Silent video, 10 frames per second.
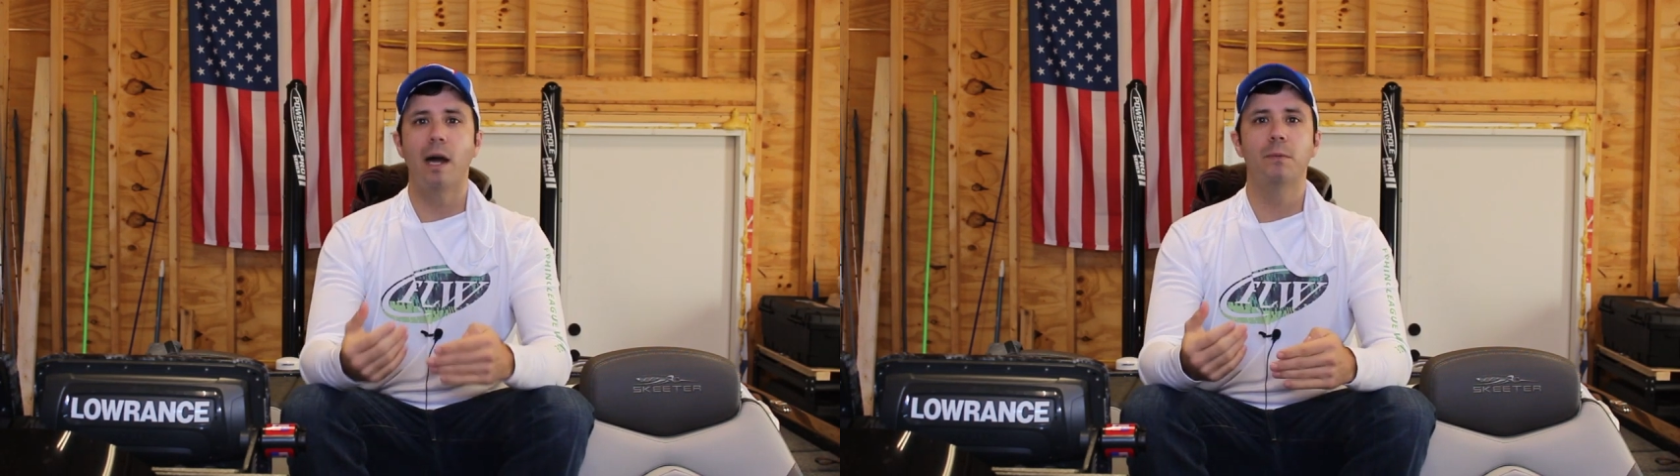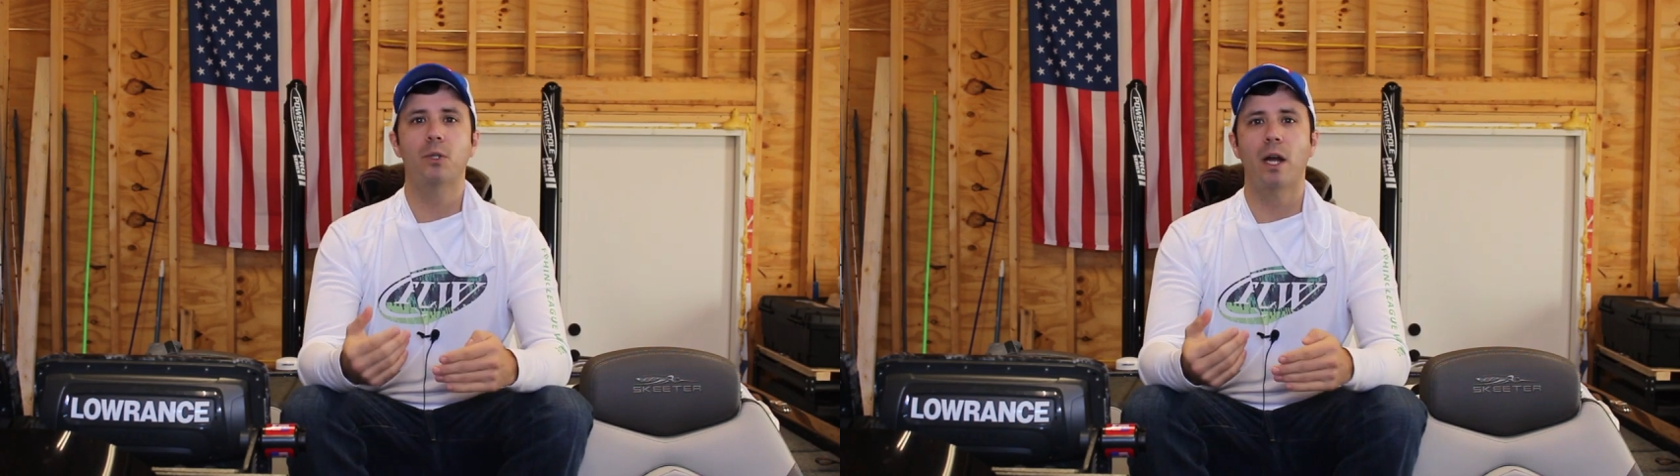
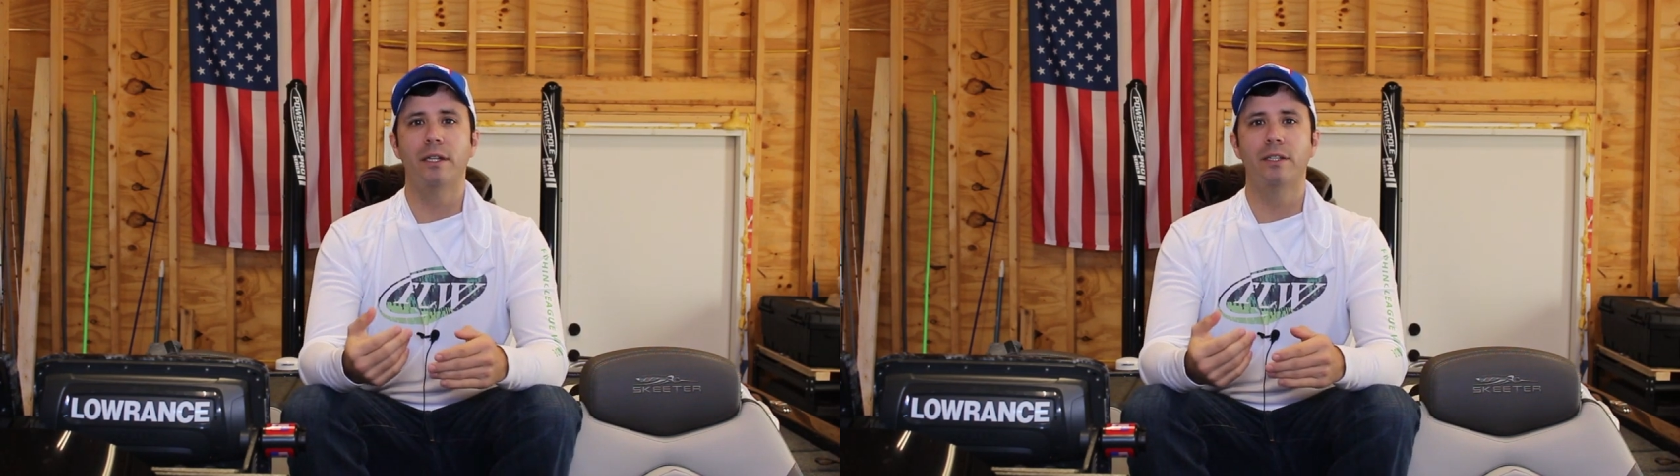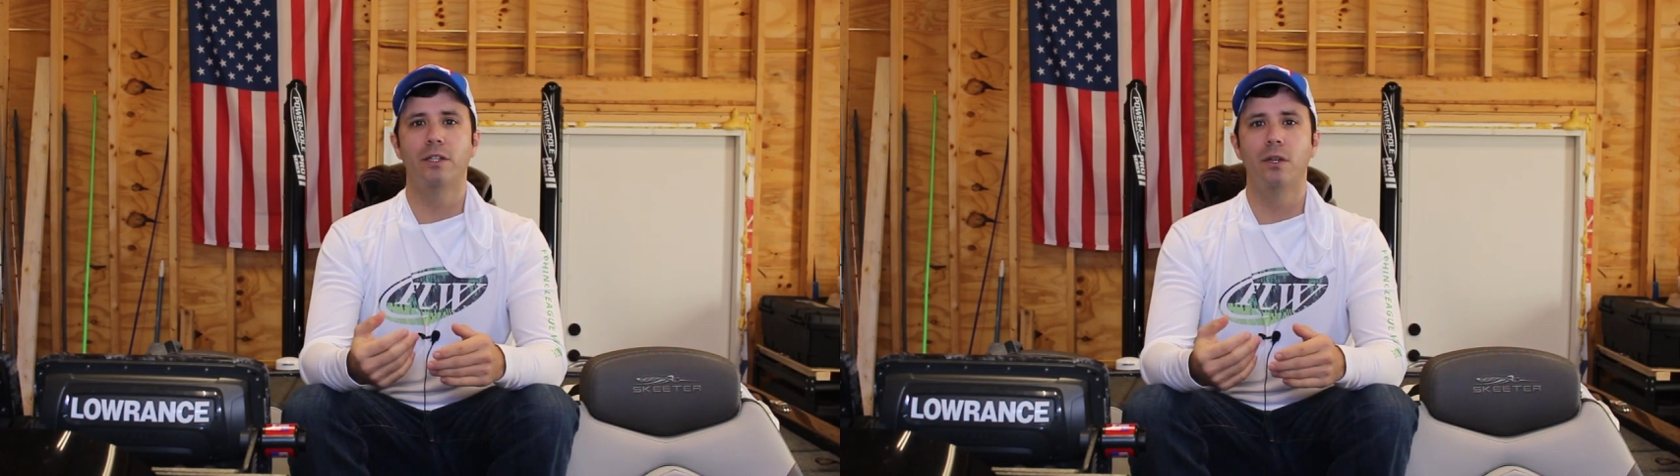I'm
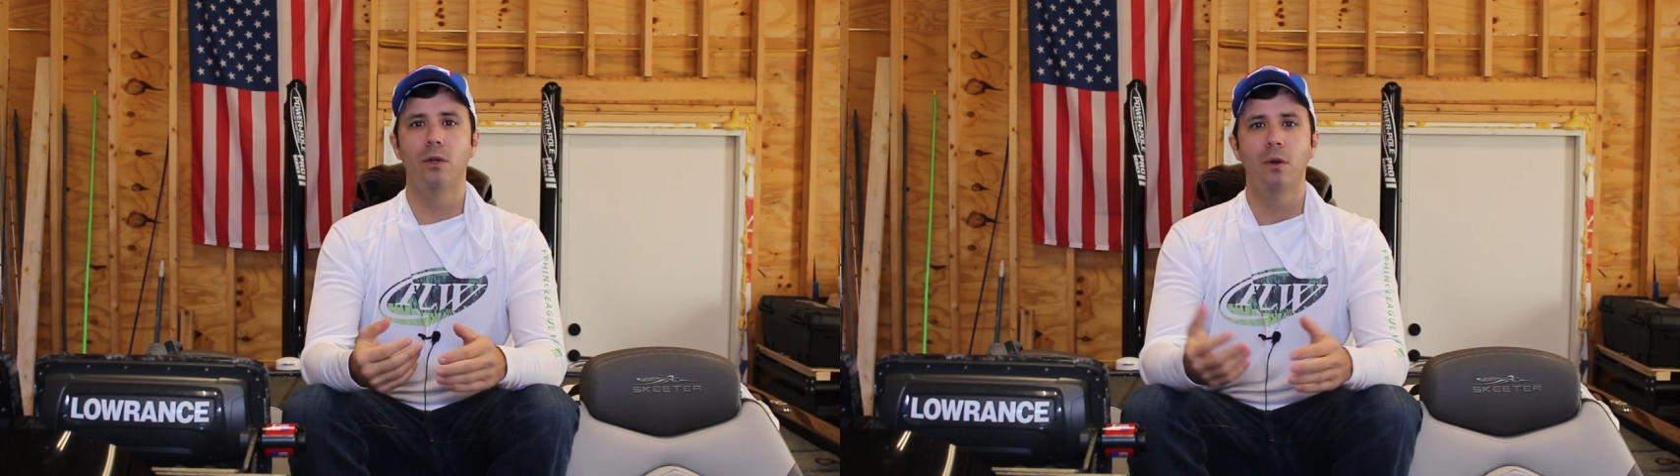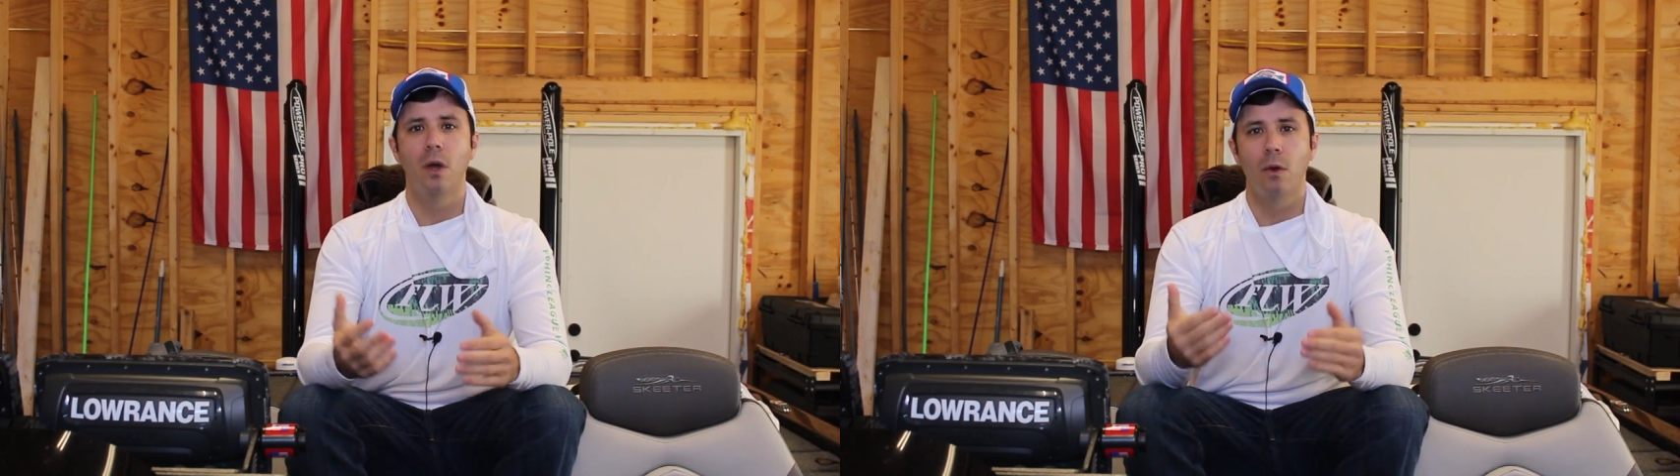trying to
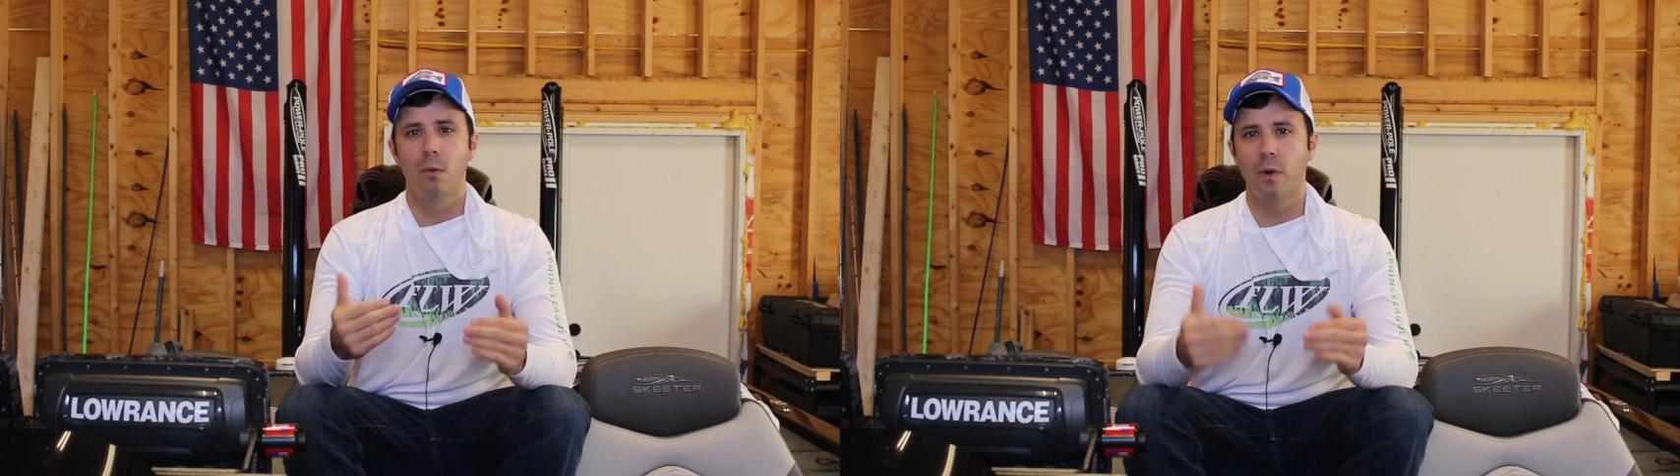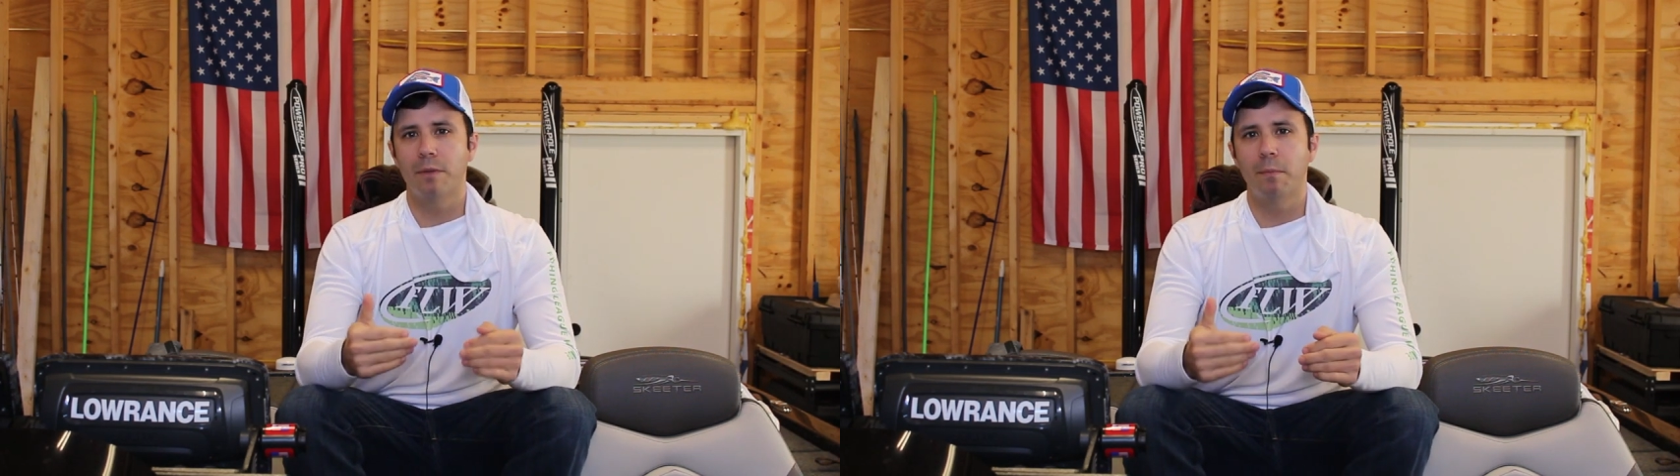do
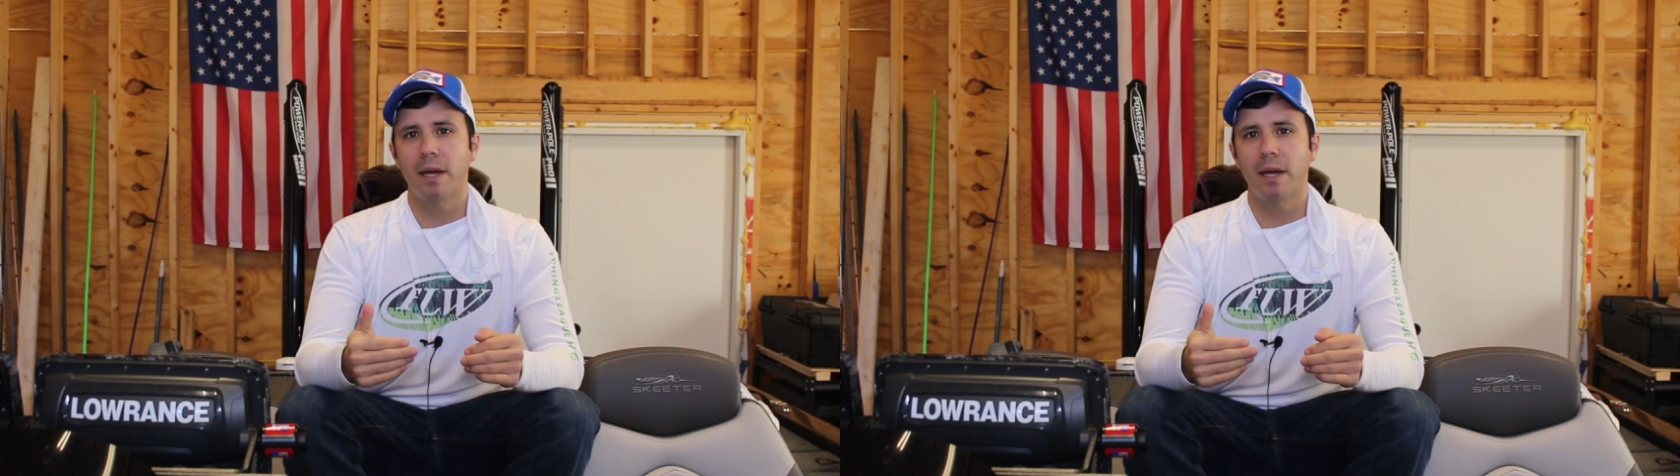with